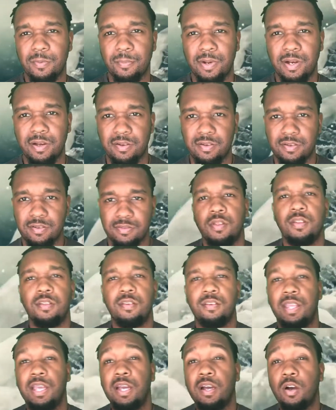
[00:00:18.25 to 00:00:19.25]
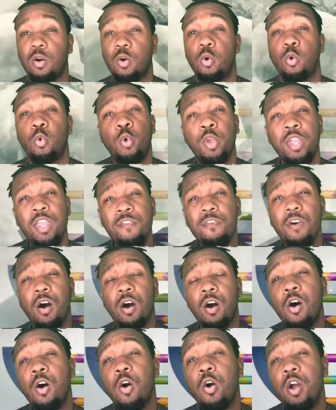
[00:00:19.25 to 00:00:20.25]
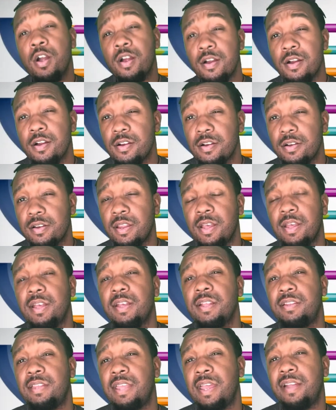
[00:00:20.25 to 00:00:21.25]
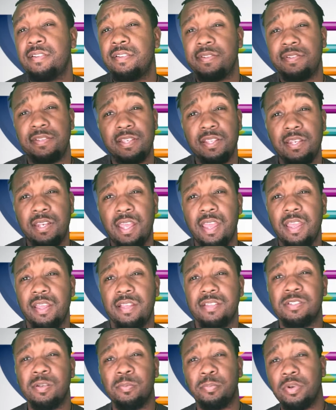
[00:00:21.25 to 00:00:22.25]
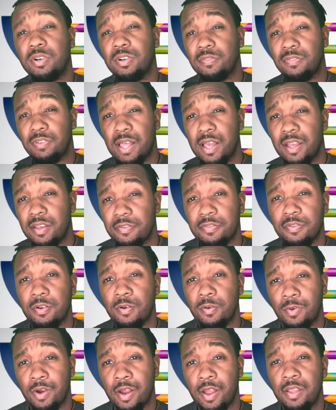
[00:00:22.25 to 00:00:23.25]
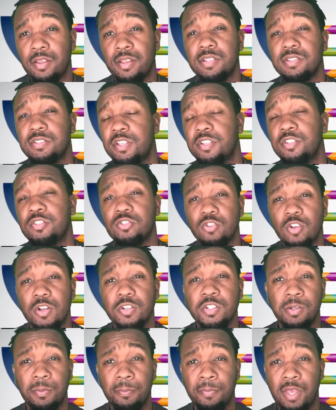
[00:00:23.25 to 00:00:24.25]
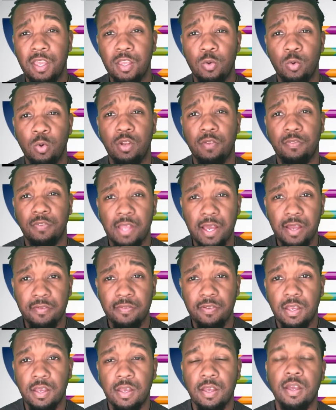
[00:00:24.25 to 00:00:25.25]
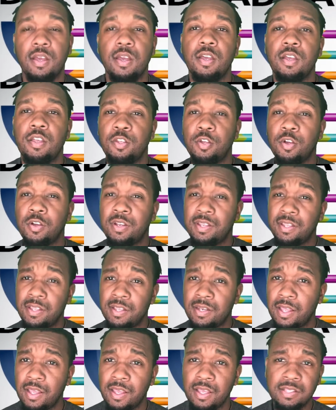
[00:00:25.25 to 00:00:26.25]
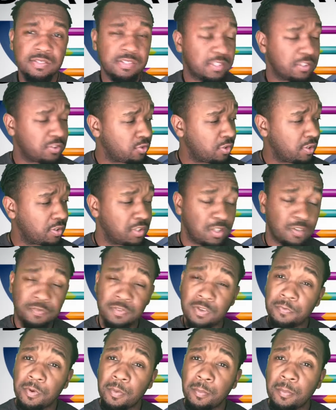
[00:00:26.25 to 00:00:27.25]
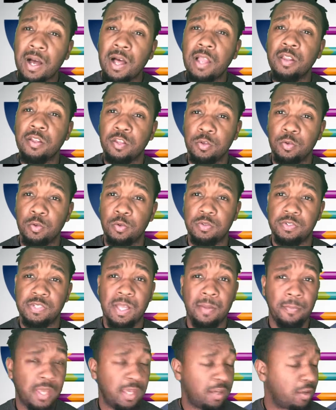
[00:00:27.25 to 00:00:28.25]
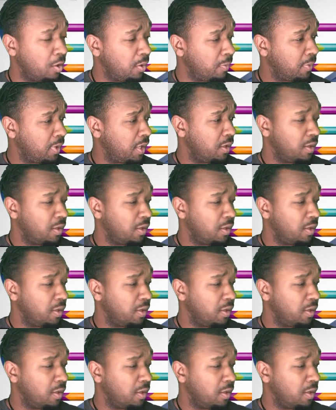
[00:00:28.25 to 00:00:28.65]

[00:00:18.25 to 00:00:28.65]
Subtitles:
about it. Now, we've all heard that the DNA is the book of life, right? It's the instruction manual of life. Your DNA is constructed of different molecules that make up